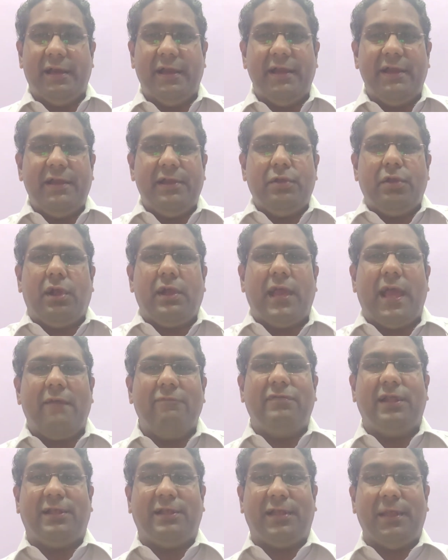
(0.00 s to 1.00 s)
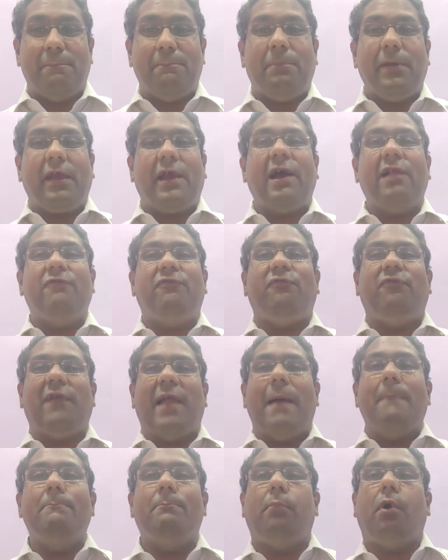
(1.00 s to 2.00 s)
He did not have the typical
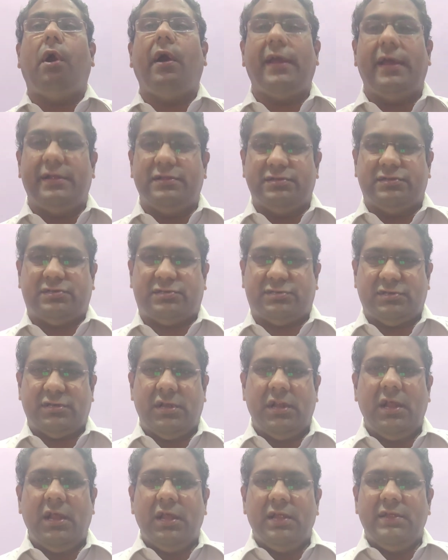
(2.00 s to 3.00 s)
flamboyance